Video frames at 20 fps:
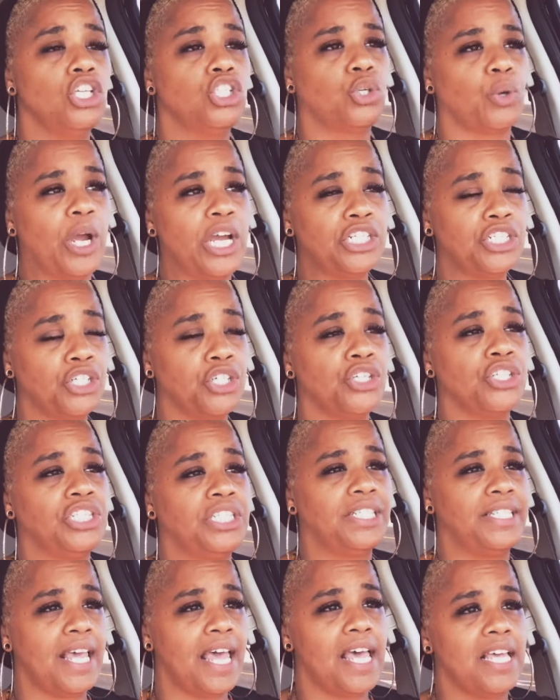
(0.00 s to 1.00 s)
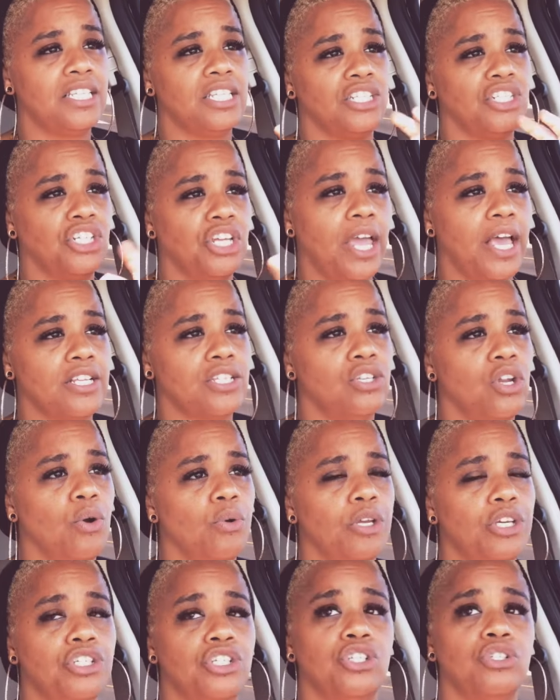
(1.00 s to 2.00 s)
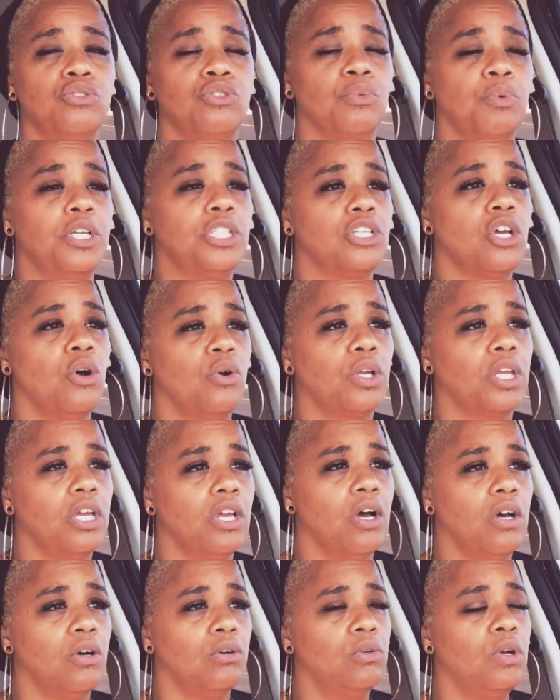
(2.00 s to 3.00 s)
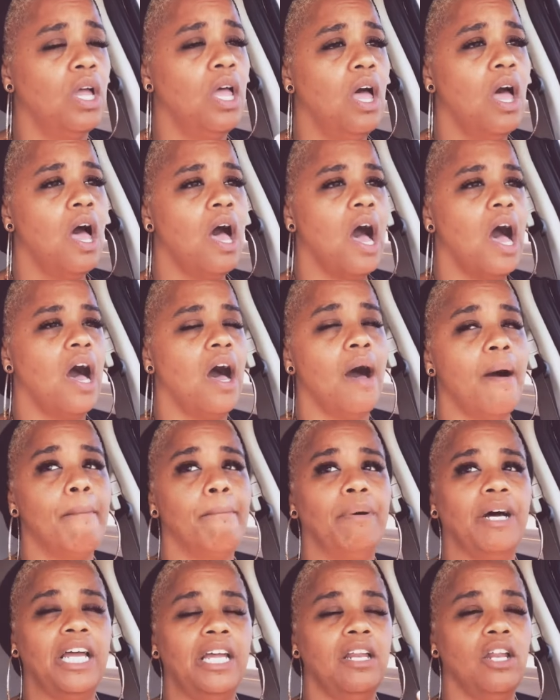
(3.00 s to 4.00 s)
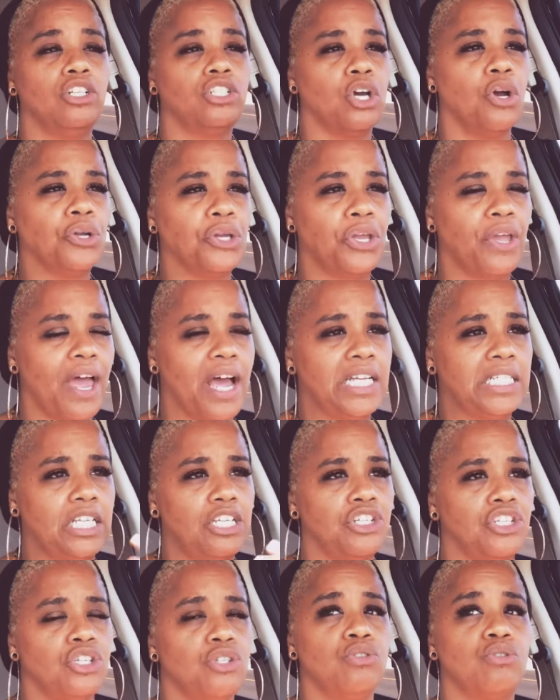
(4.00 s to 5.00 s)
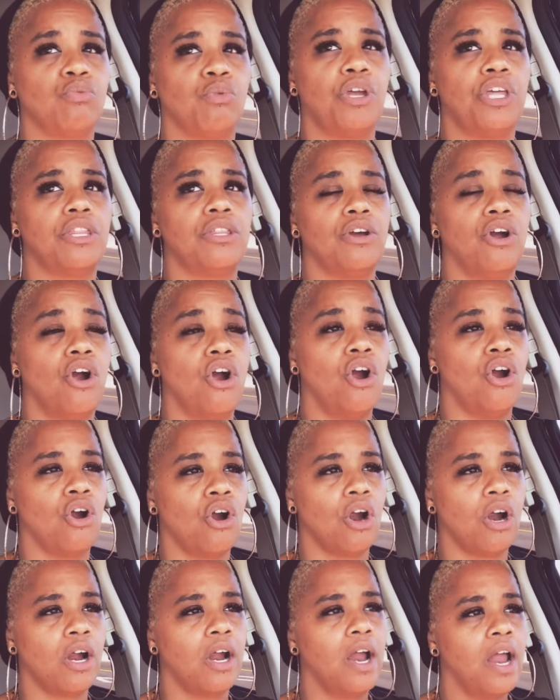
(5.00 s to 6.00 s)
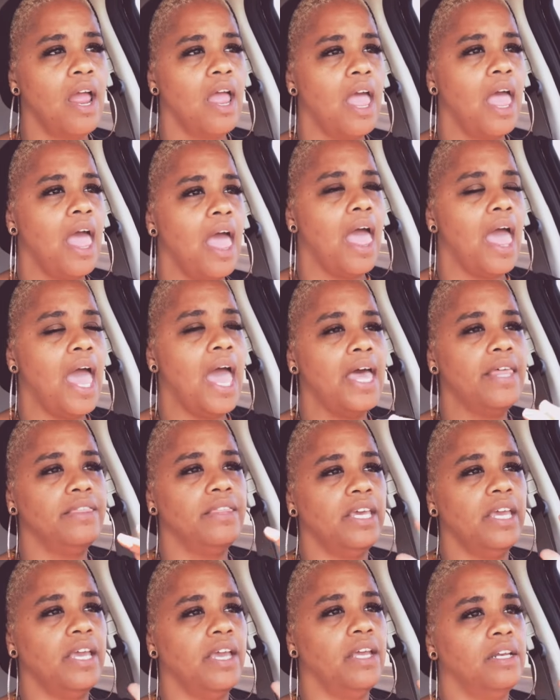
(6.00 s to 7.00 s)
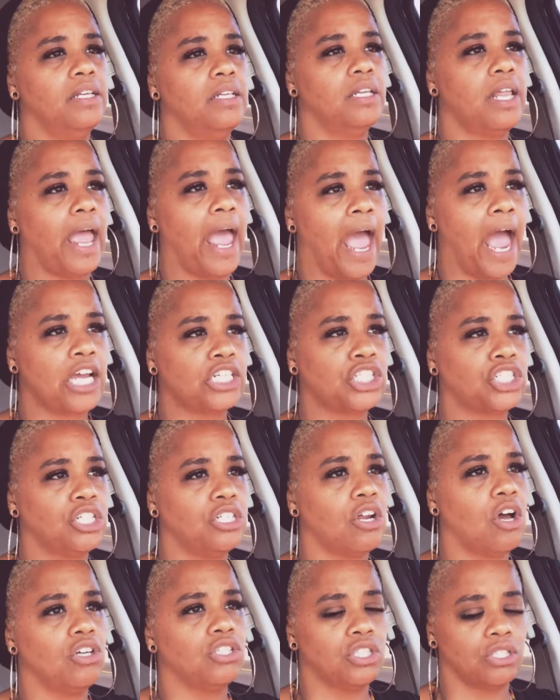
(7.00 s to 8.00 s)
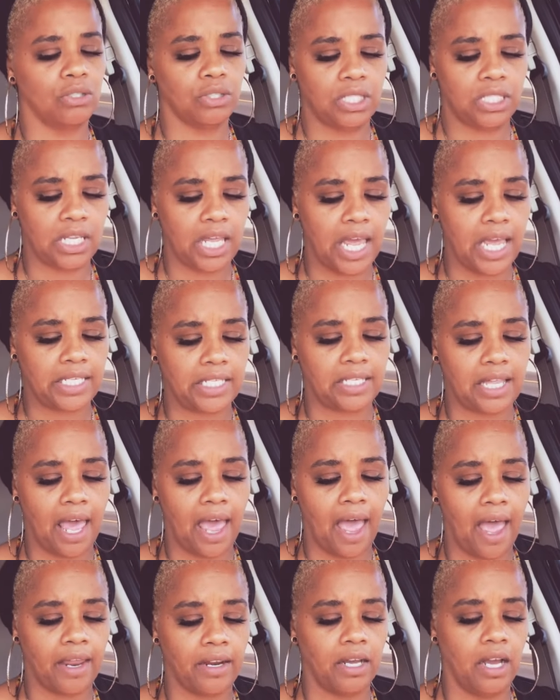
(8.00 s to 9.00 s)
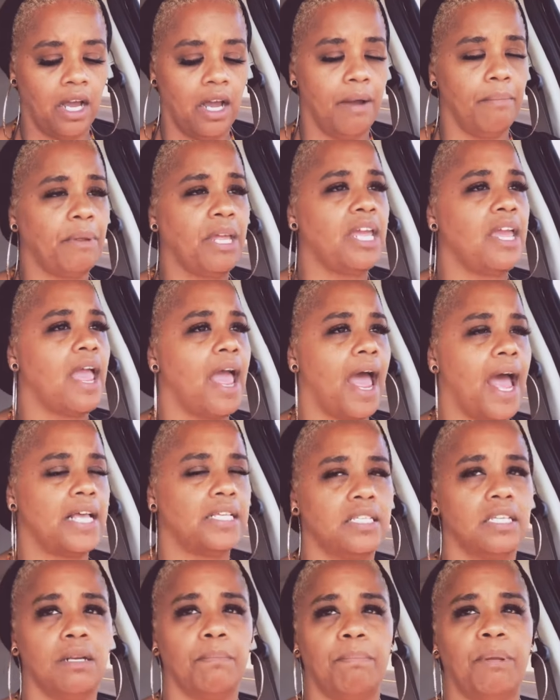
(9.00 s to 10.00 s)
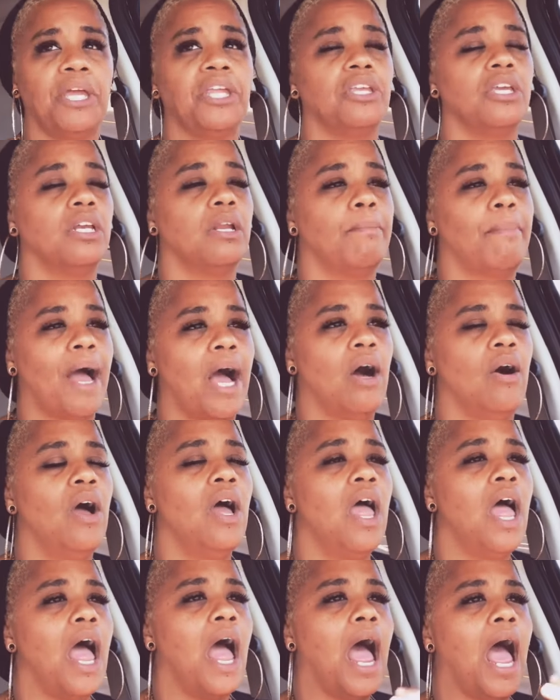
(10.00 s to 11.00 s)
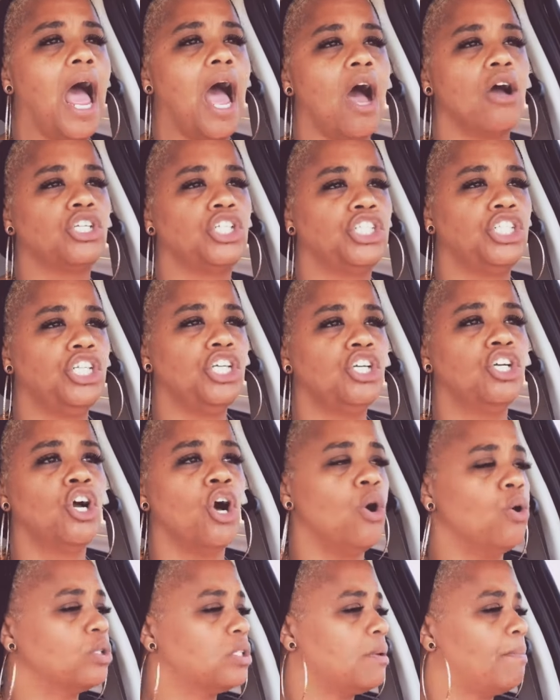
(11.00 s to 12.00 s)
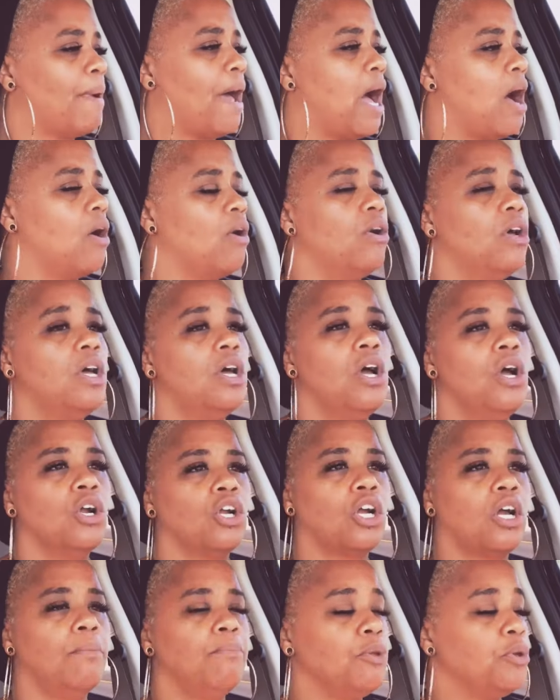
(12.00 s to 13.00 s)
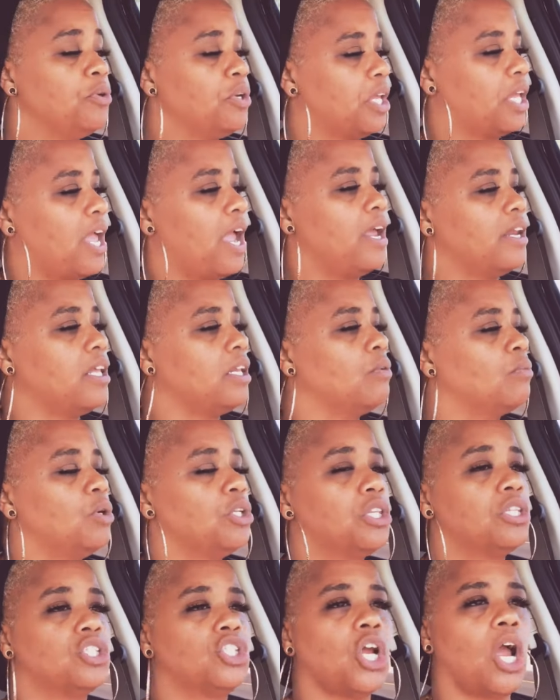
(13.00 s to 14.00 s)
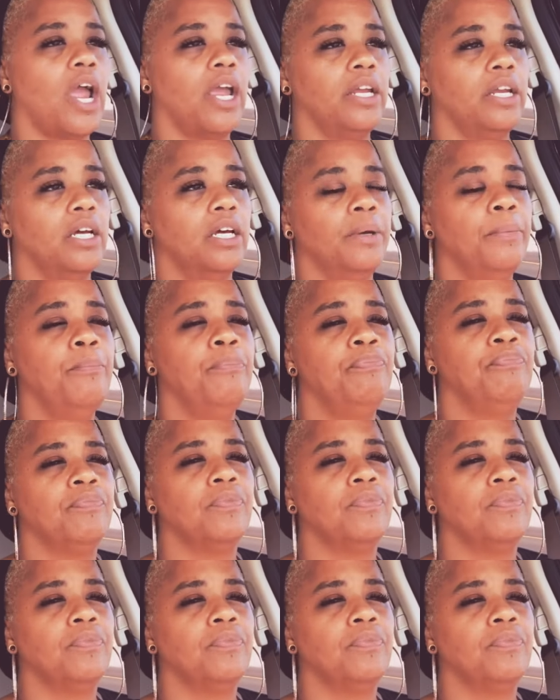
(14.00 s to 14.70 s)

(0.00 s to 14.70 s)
Treasure says that she has no issues with Tokyo, but Tokyo has issues with her. And then Ashton also says that he has an opinion about how she goes about communicating with Chyna